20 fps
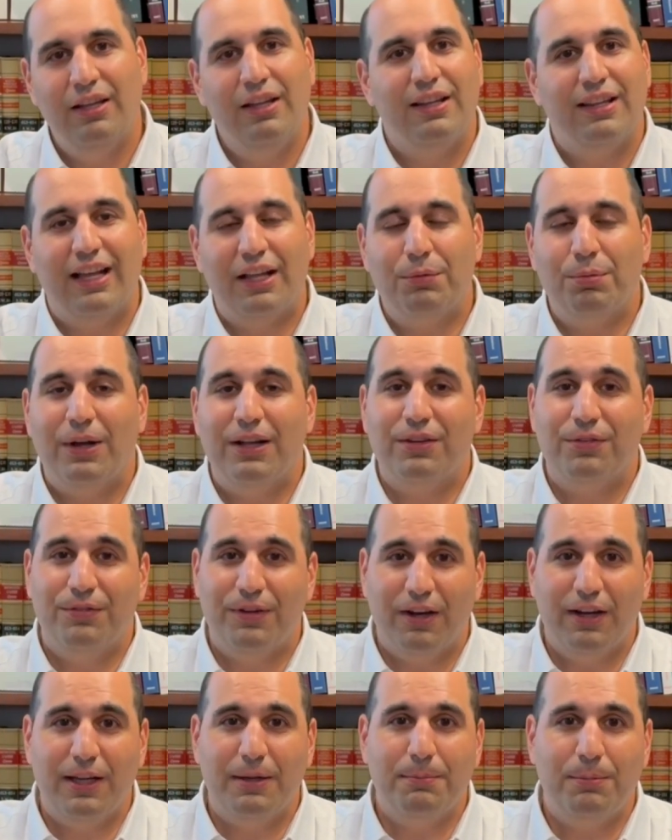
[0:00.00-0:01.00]
That's why it's
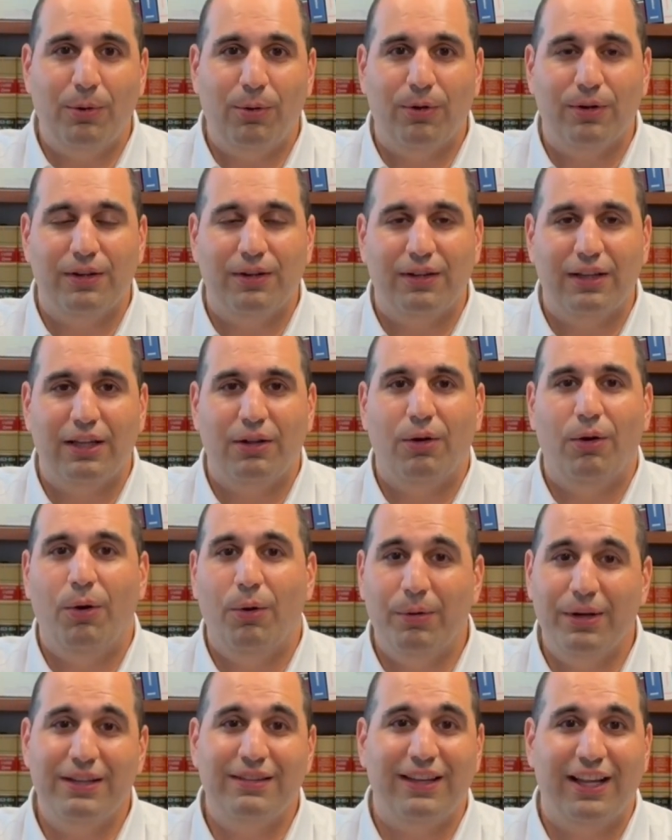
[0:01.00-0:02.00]
very important that
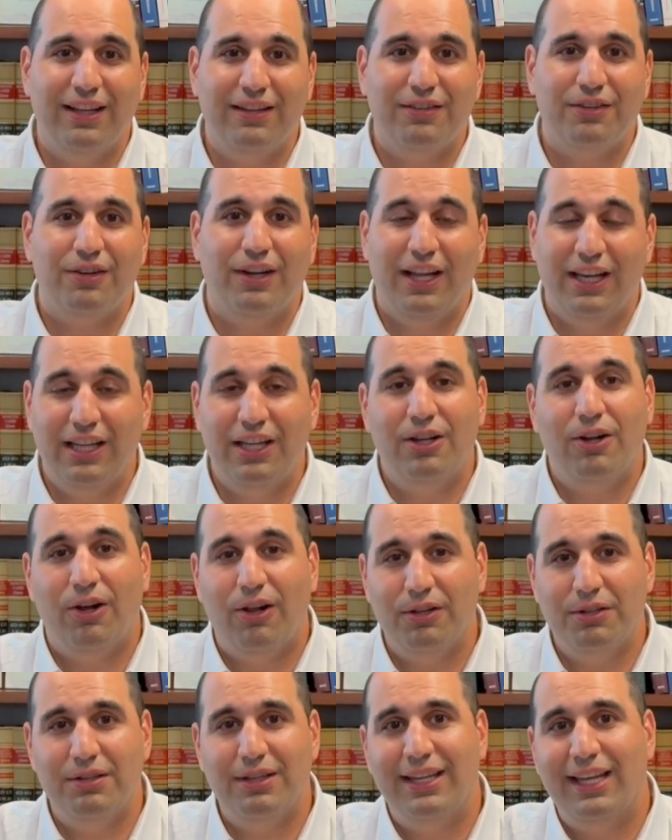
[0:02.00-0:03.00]
always answer any call
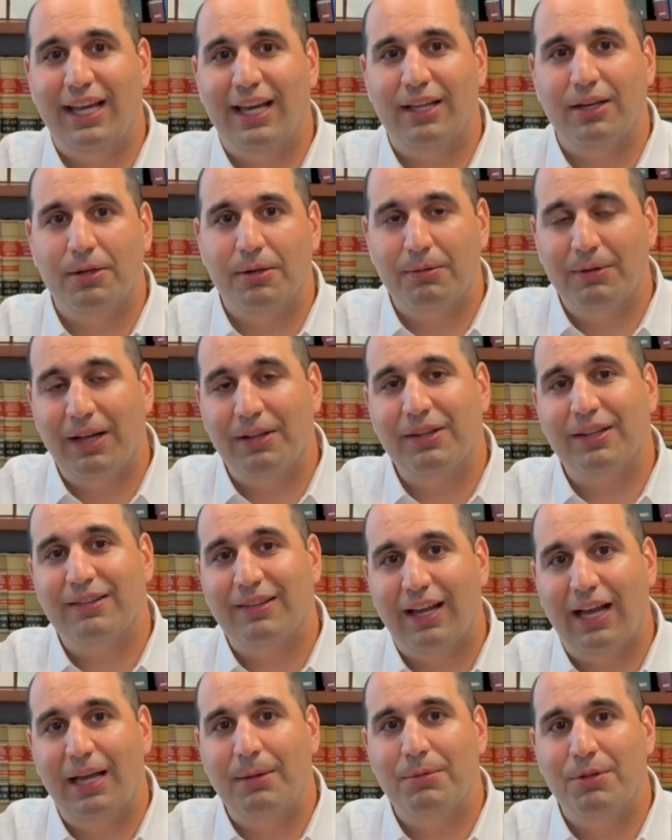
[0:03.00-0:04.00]
you get around the
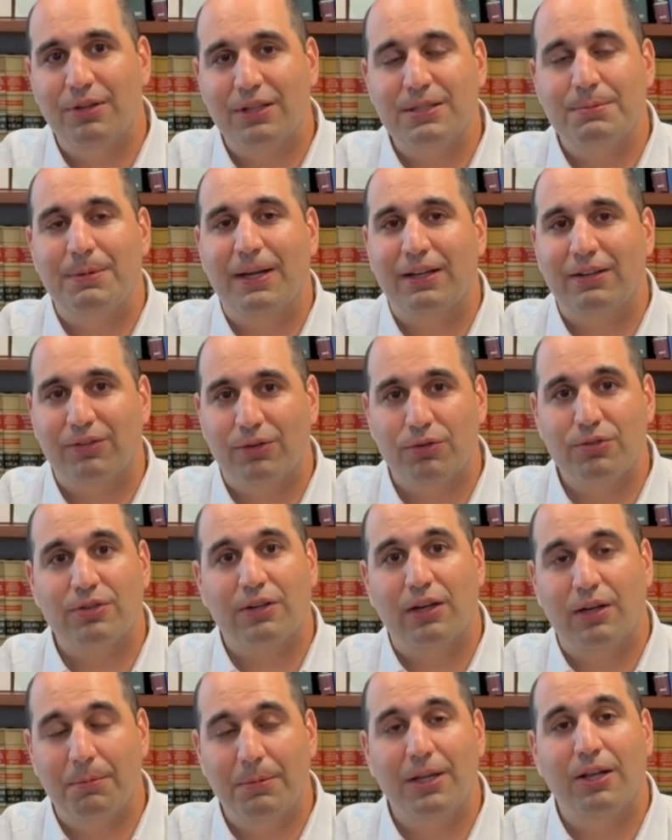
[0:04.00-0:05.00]
time you expect Social
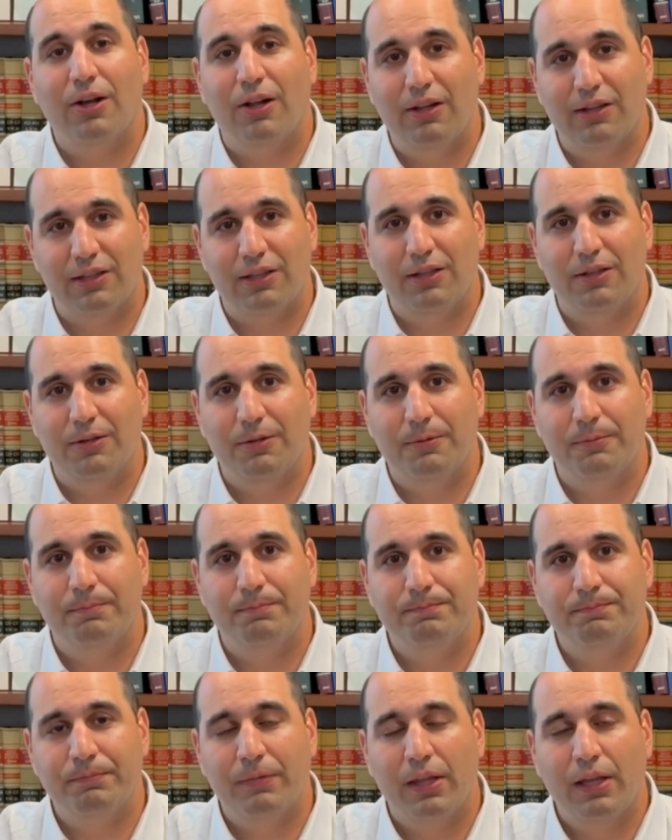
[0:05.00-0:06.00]
Security to be calling you.
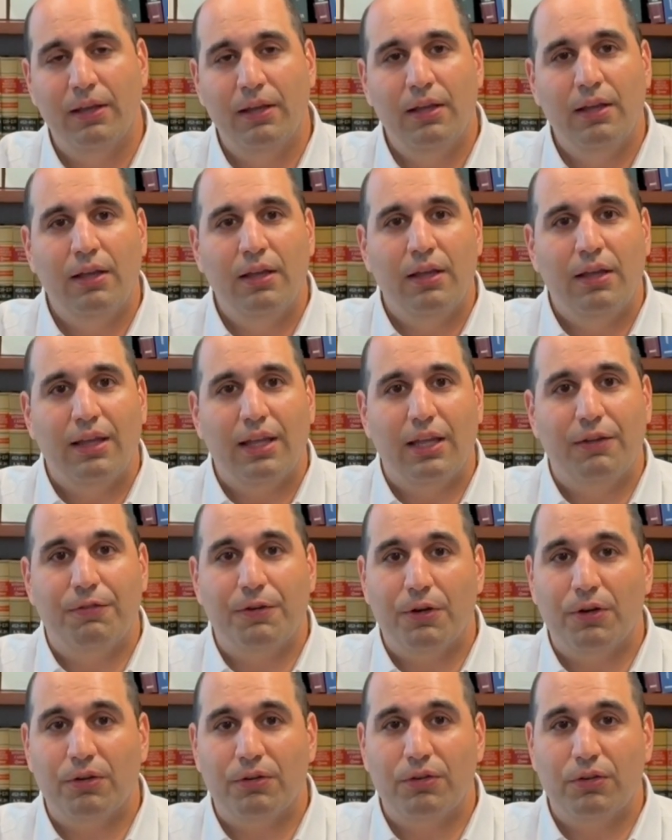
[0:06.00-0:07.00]
If
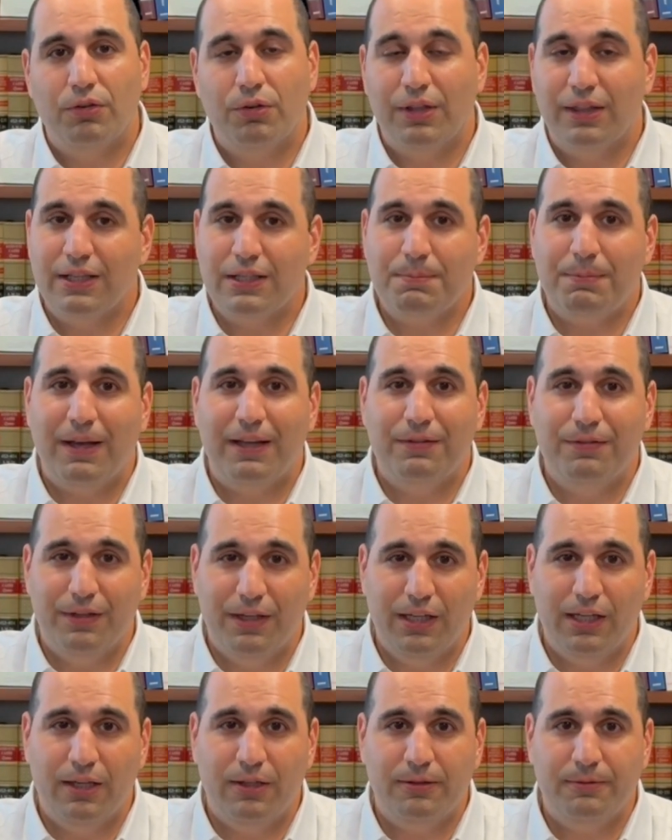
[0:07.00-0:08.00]
you're doing this by
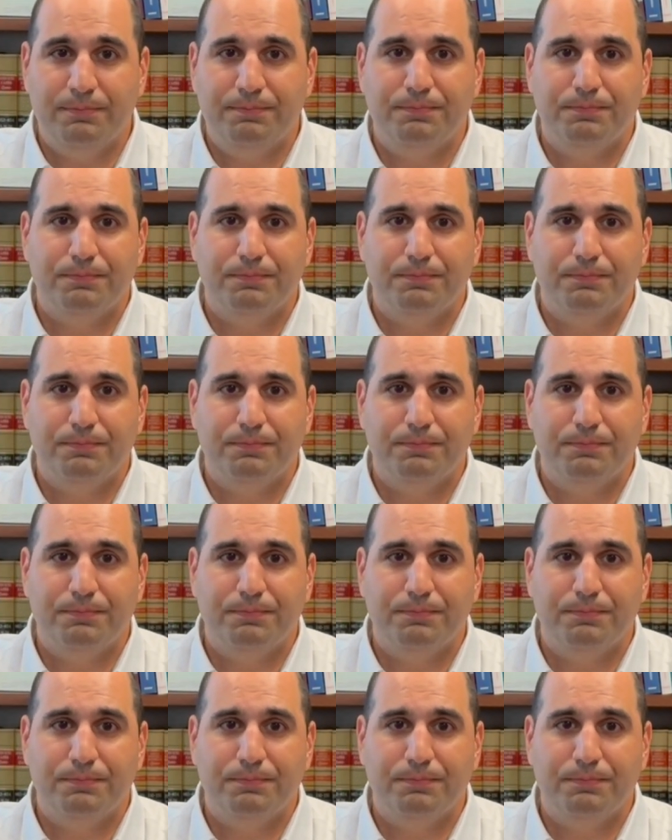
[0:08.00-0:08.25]
video,